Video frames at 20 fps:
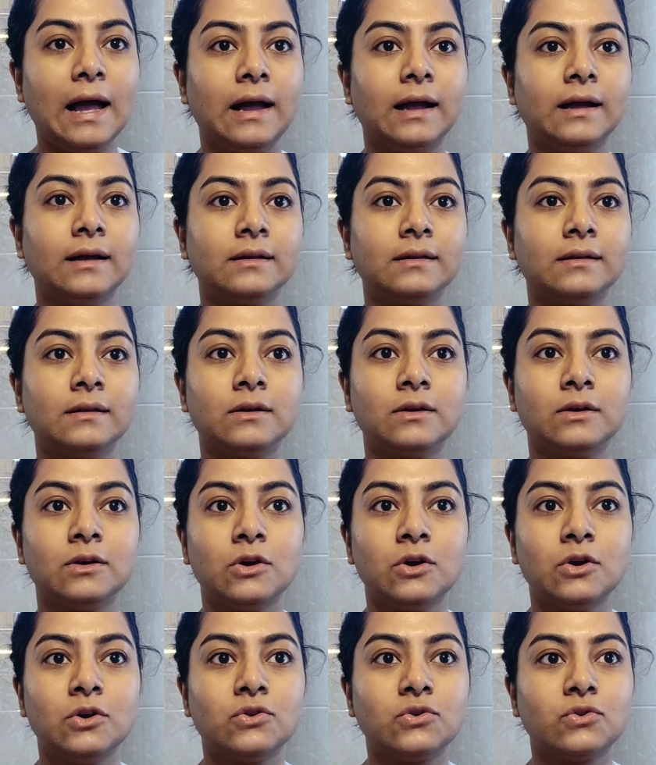And
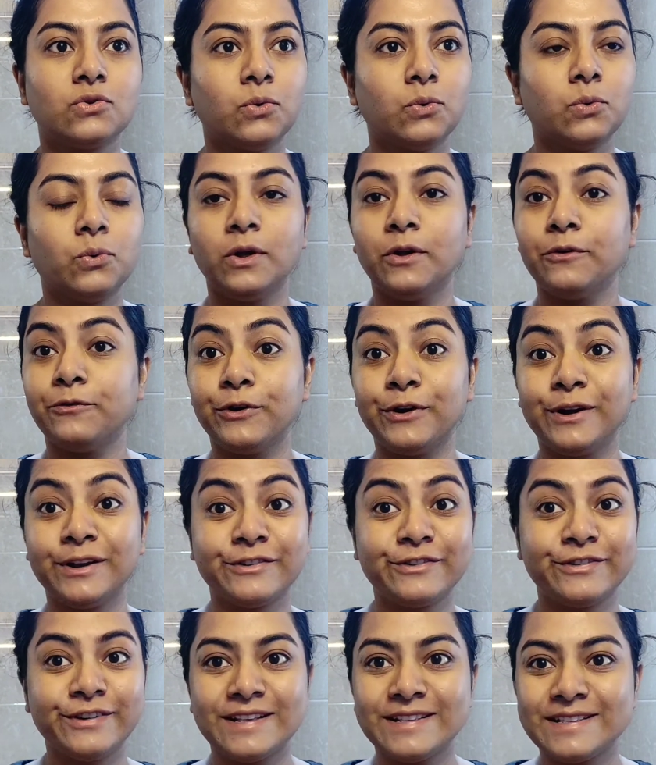so if
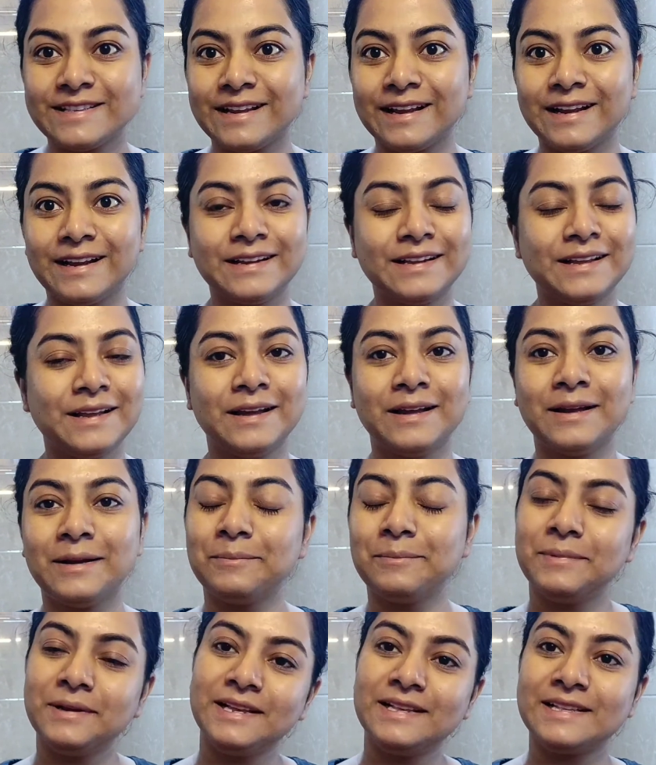you're interested,
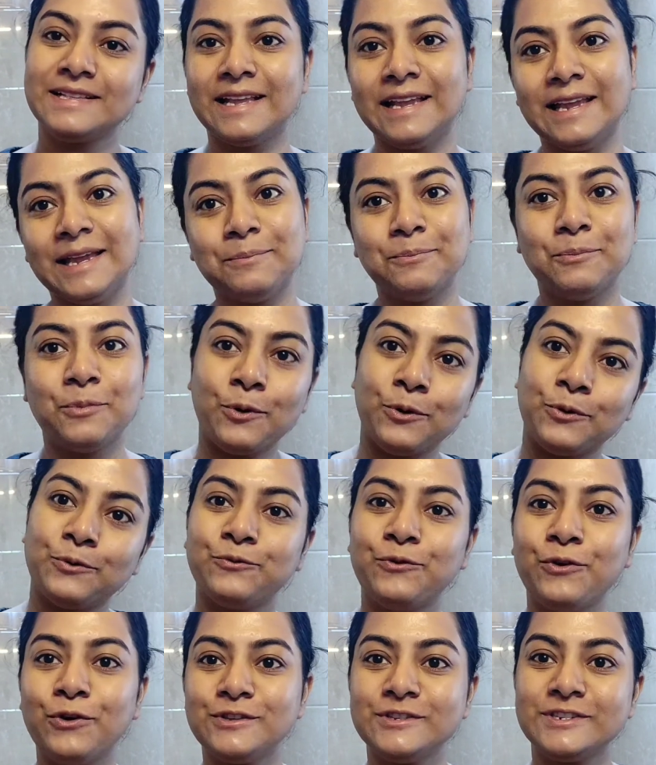please keep
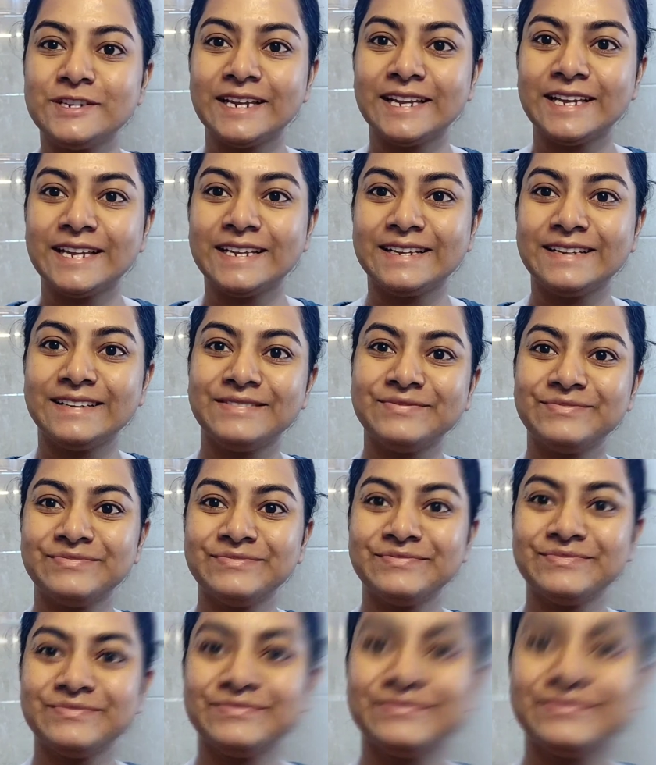on
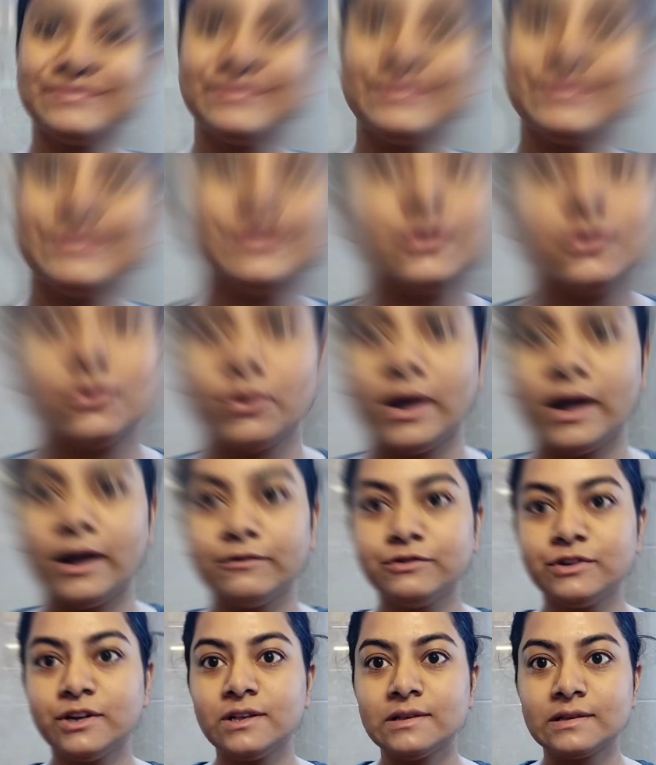watching.
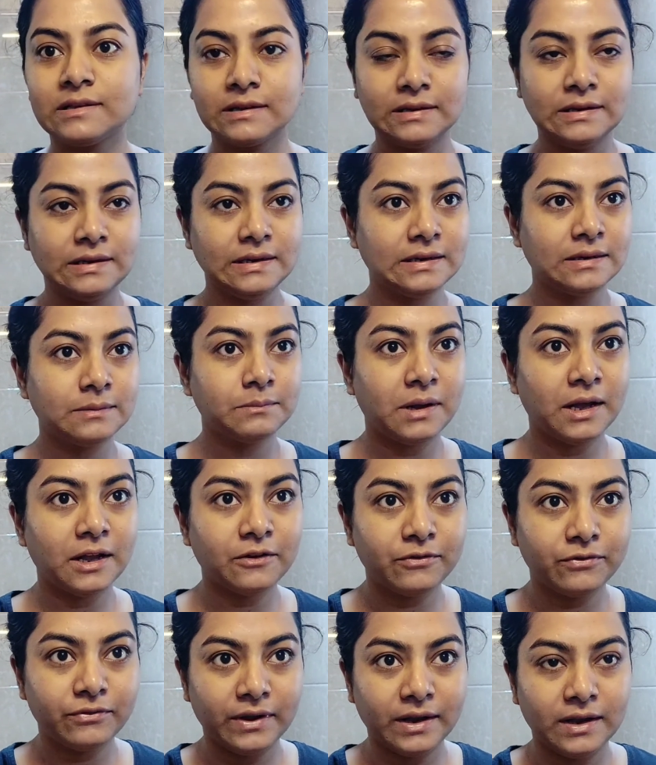So I have just cleaned
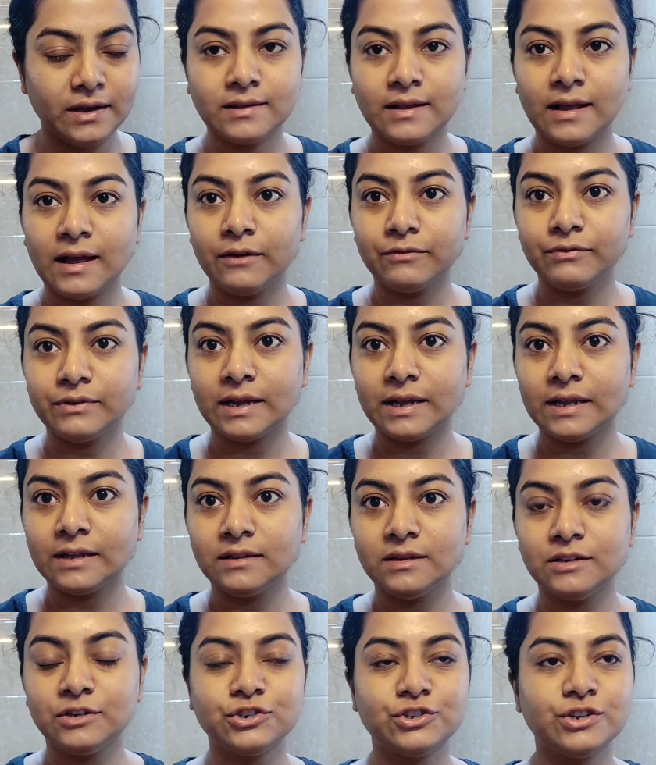my face, I have
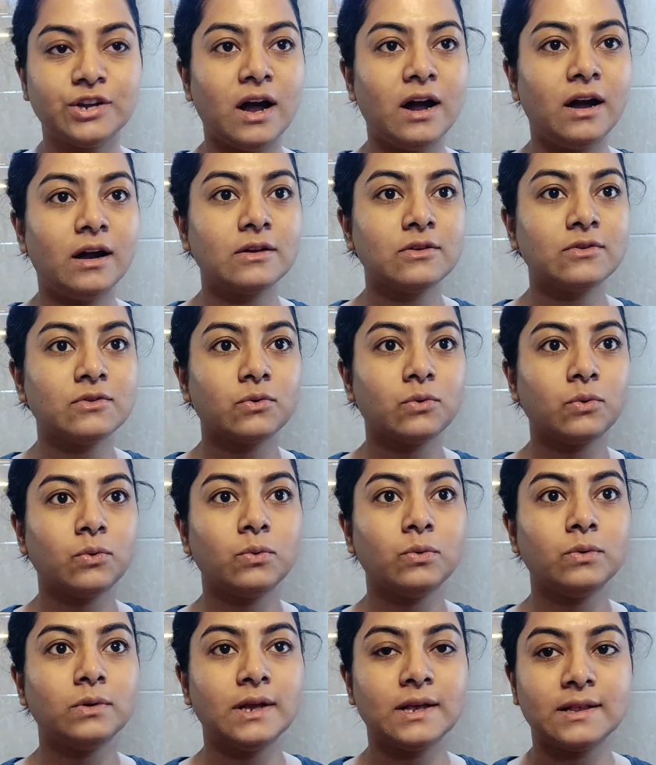taken the shower.
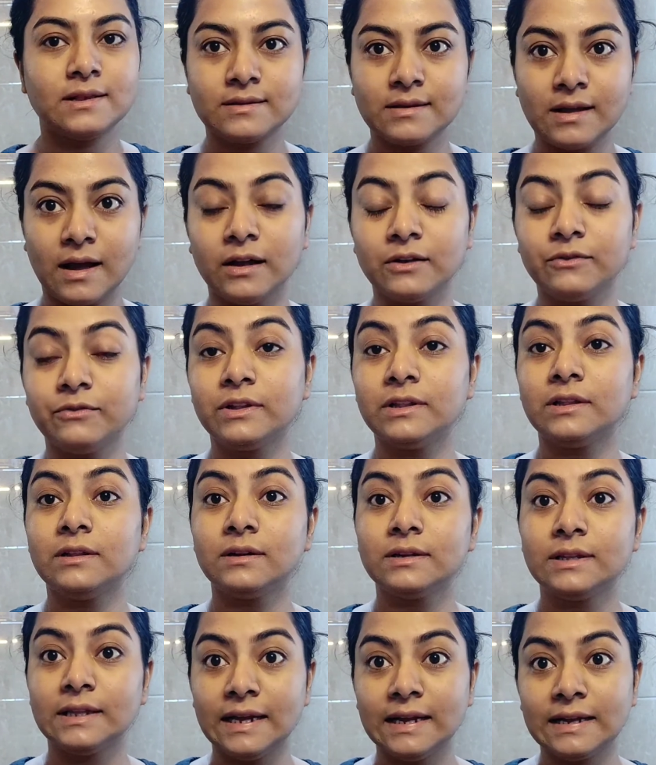So let's start
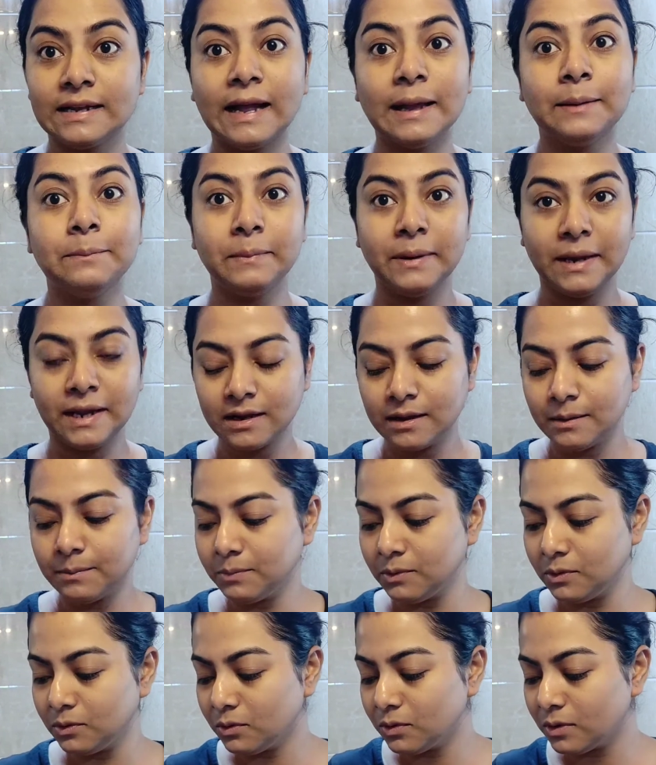with the daytime
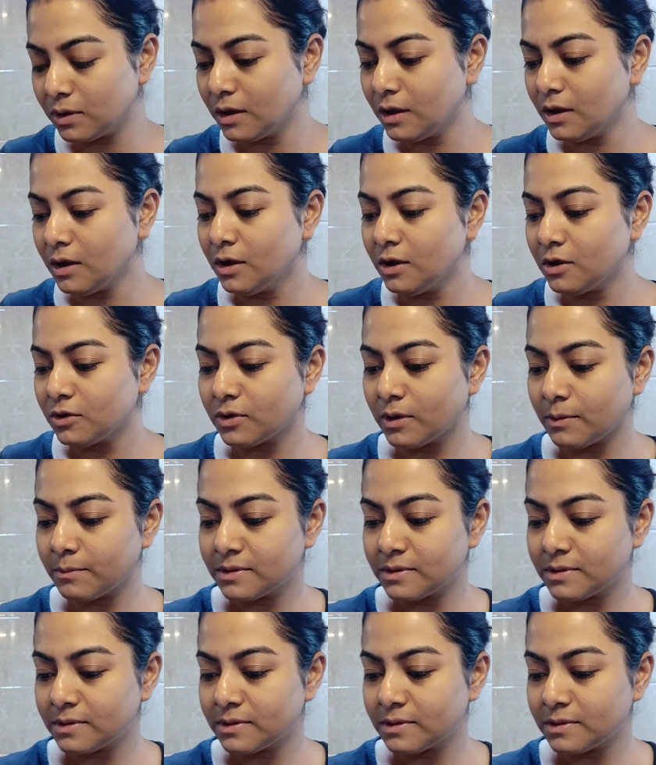makeup look.